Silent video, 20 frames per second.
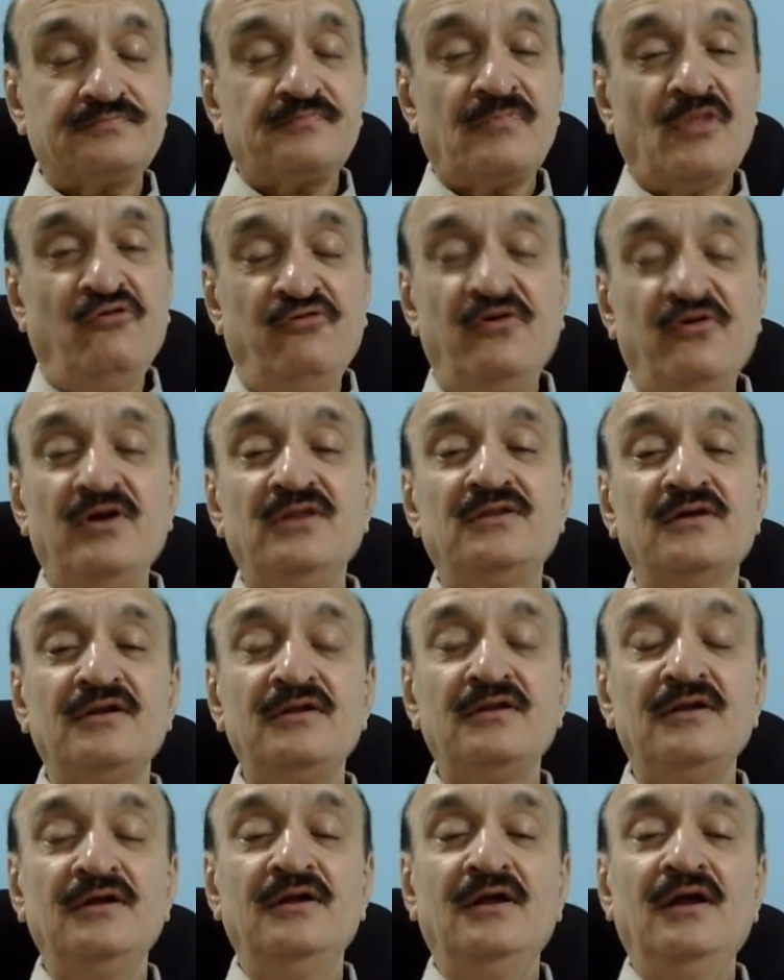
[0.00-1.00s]

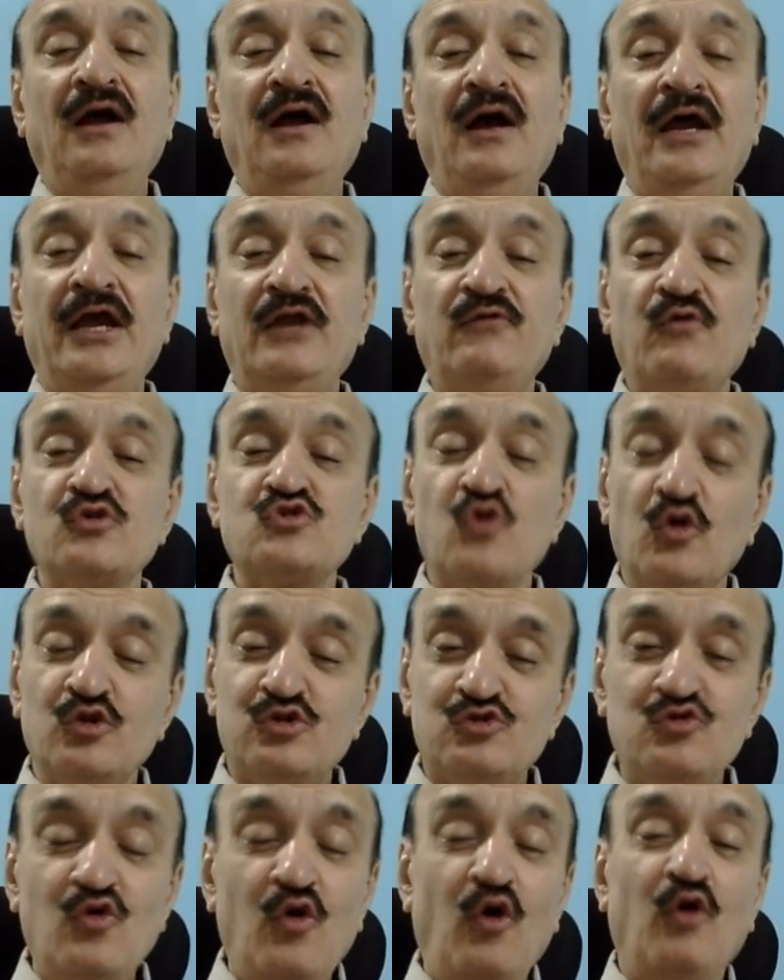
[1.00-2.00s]
Further, it was
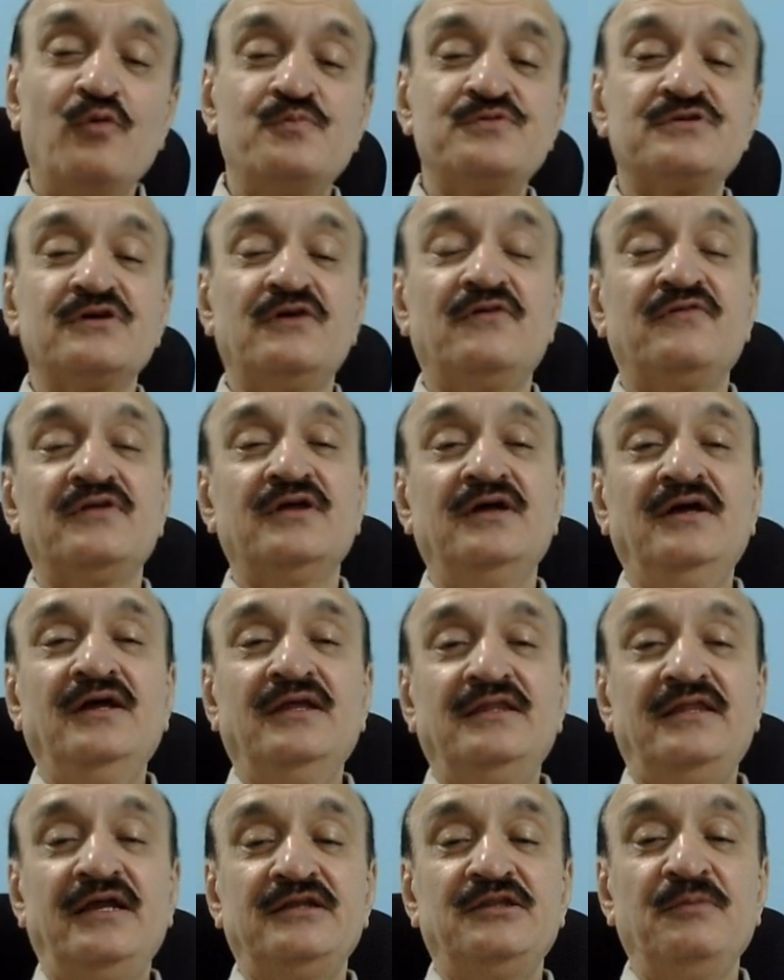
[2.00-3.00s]
also observed
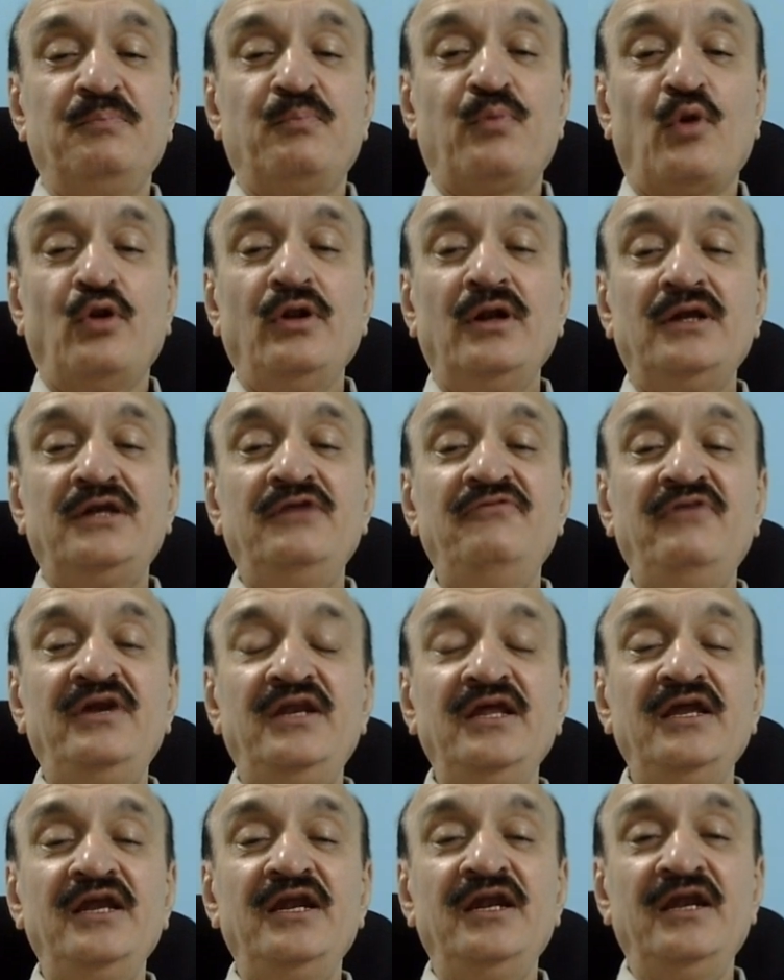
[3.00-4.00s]
that the
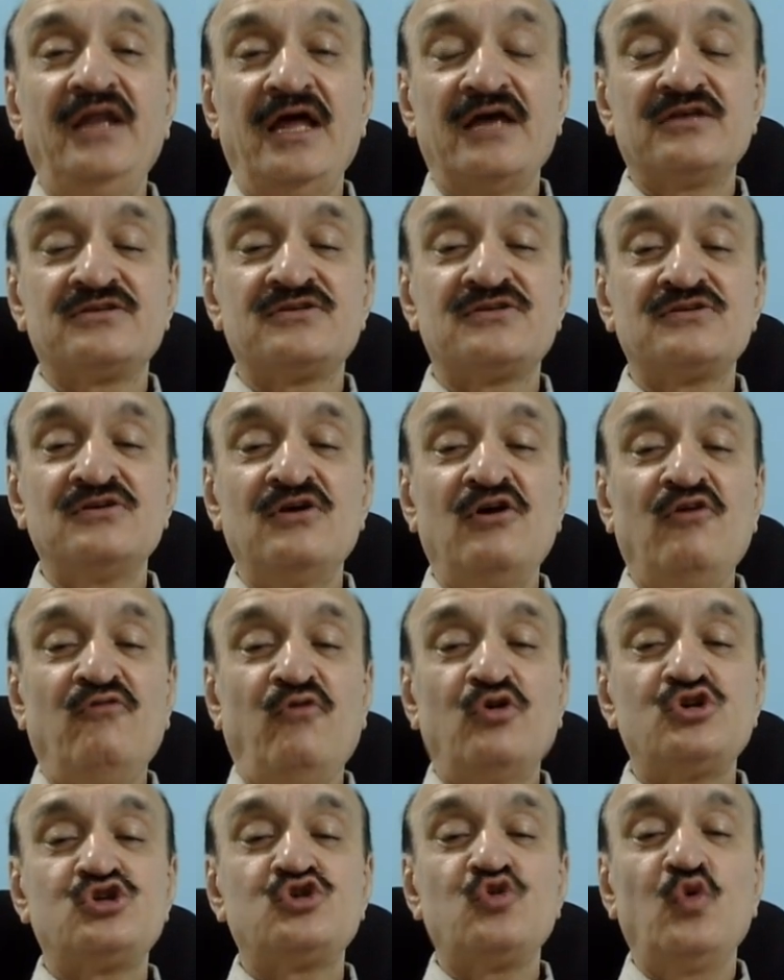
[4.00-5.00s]
productivity index
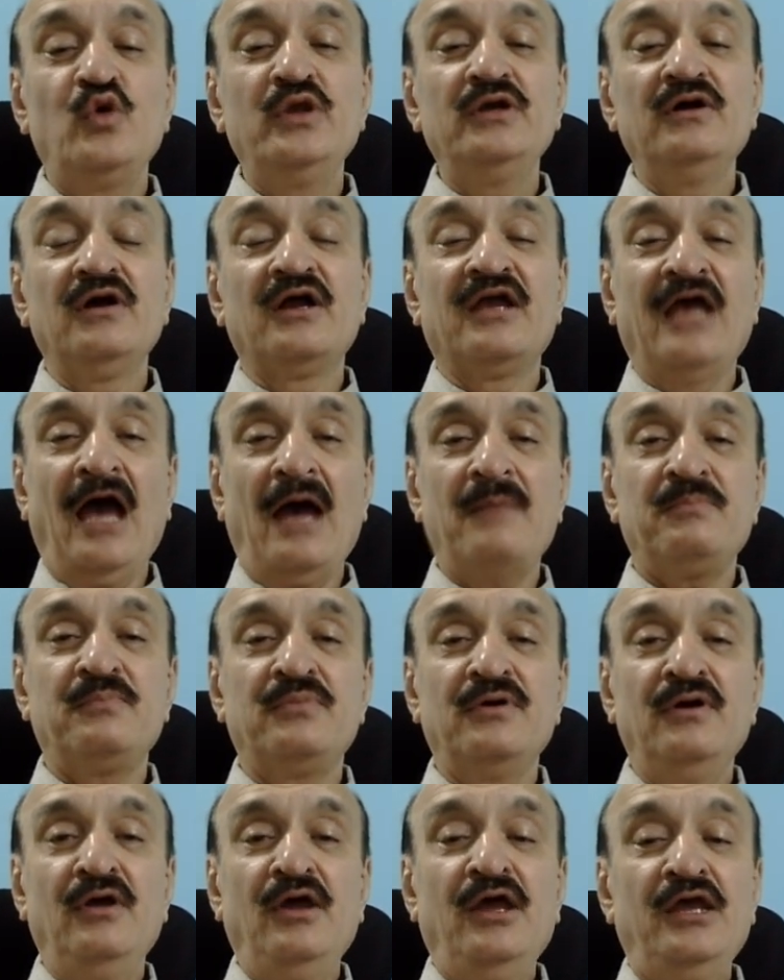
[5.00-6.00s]
was showing a gap
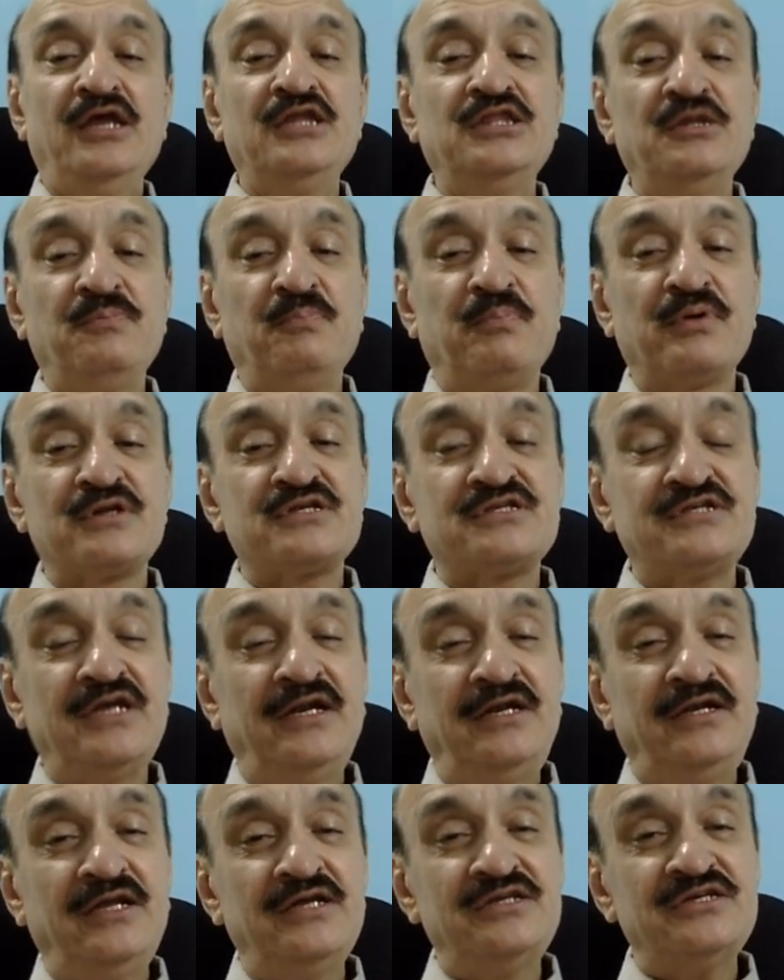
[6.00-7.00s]
in the
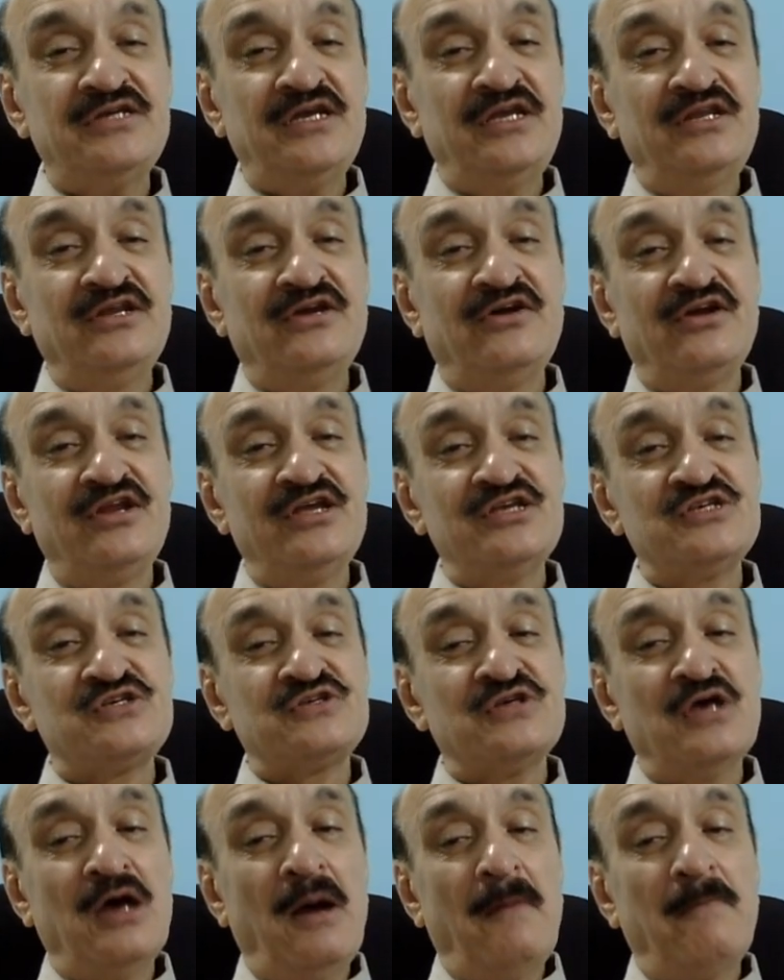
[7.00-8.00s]
percentage
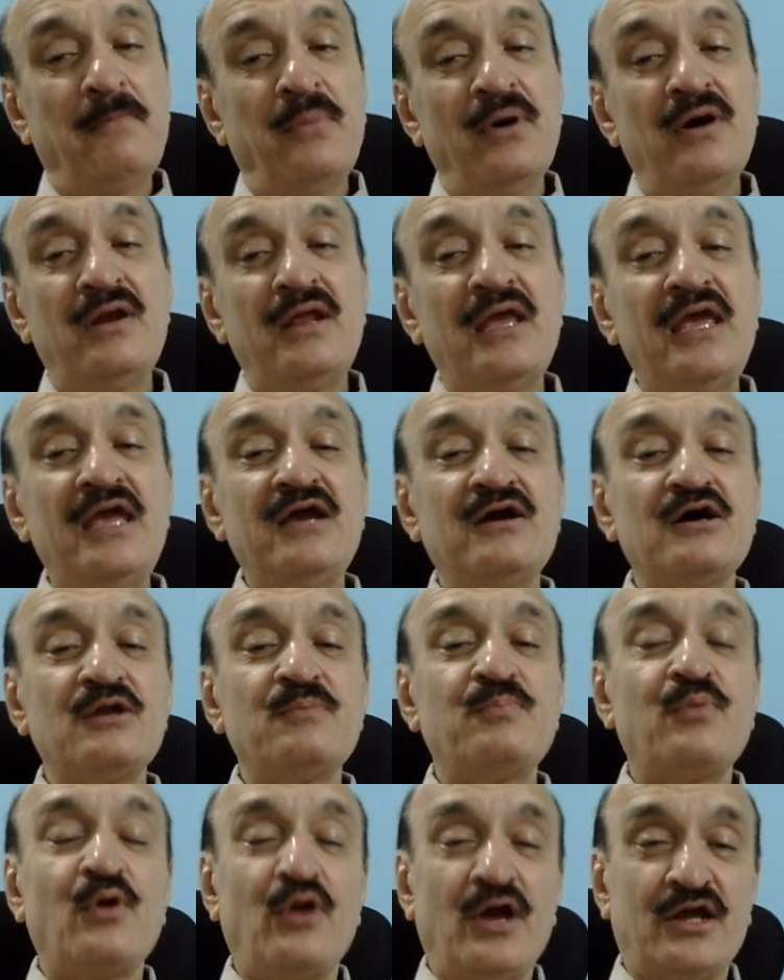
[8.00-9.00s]
increase per acre
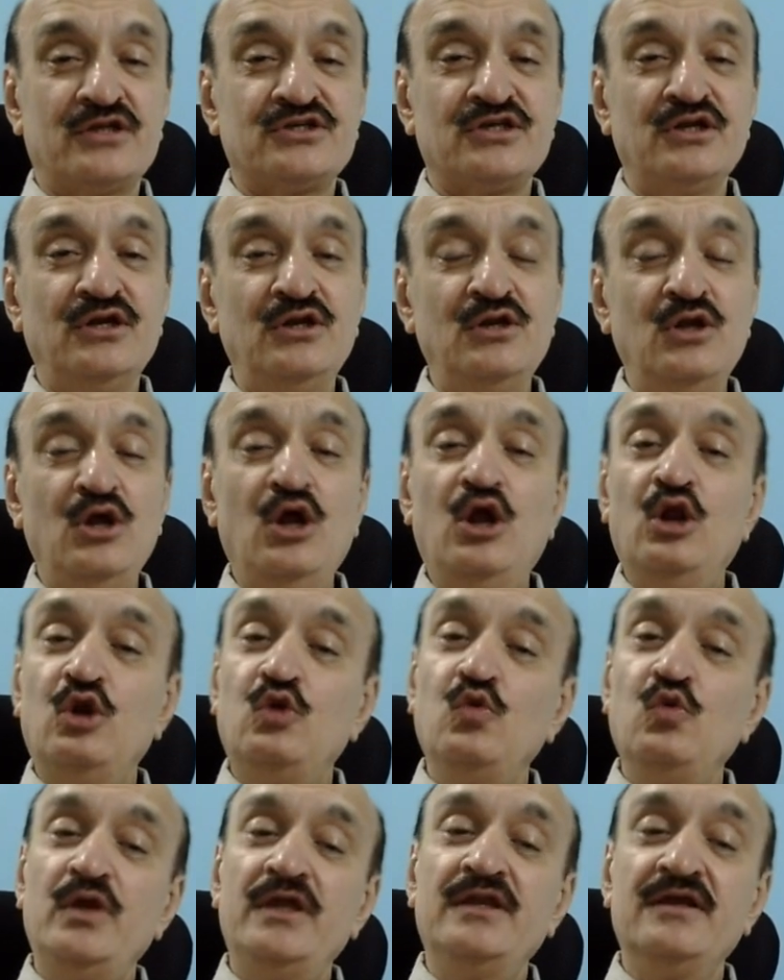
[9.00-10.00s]
production
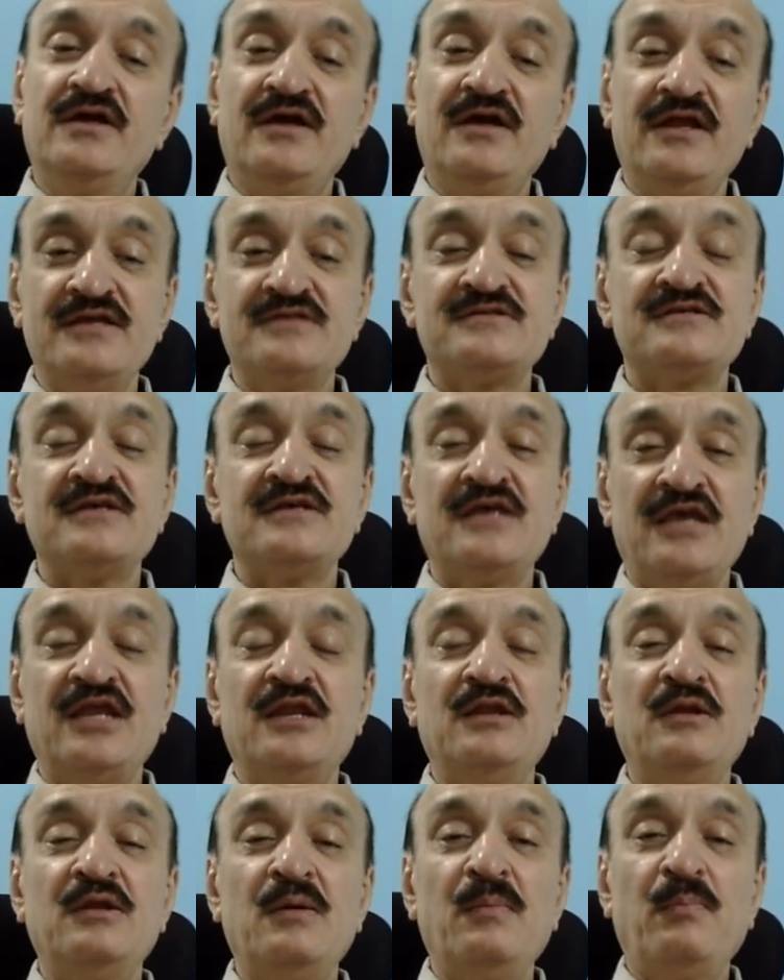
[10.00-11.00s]
to increase
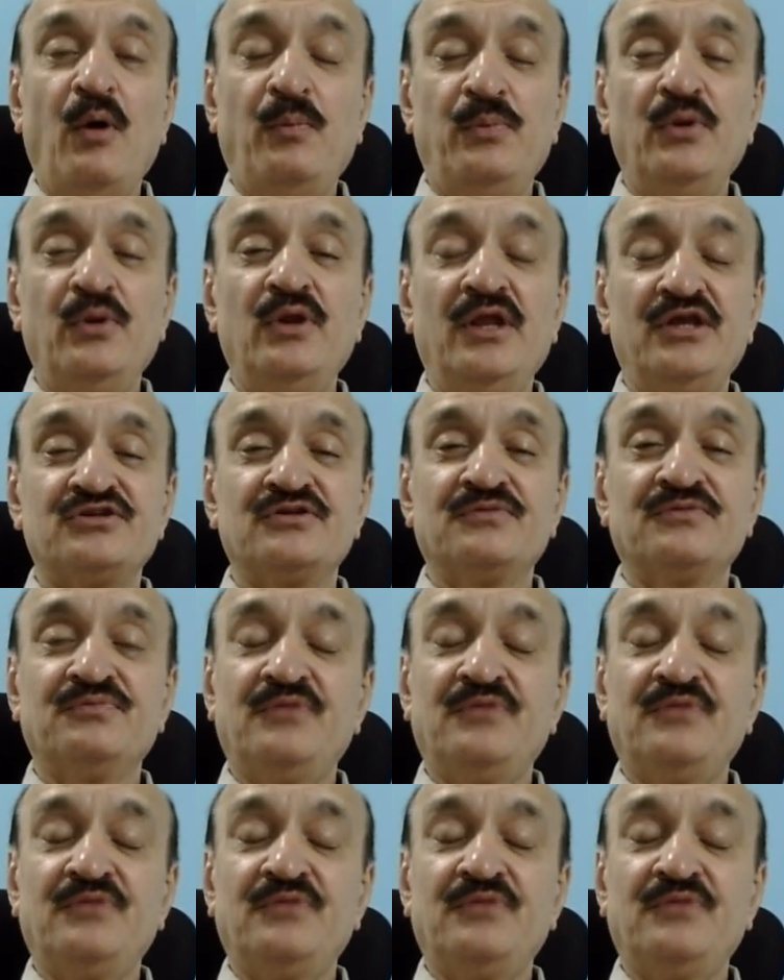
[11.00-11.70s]
in population.